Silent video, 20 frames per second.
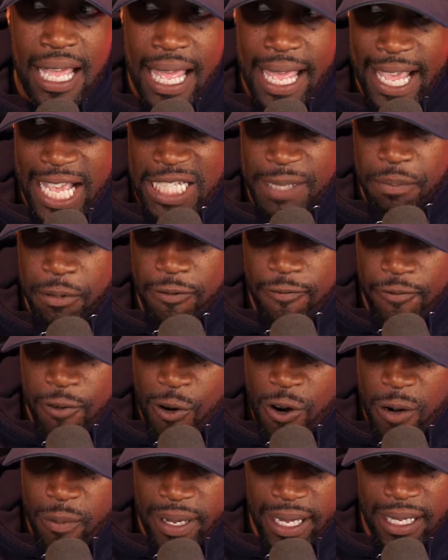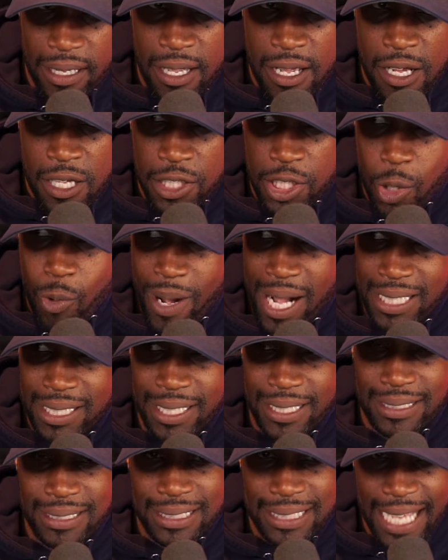is performing throughout the
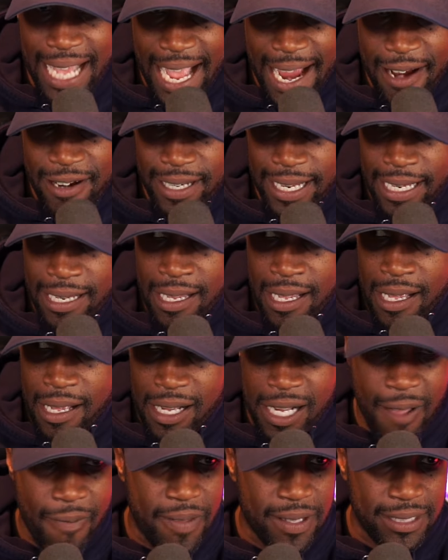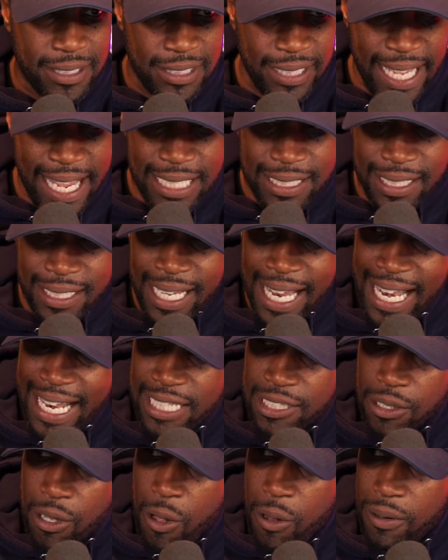entirety of the season, and
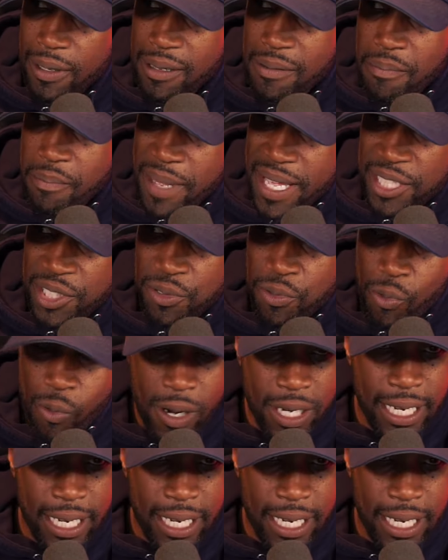he's only missed one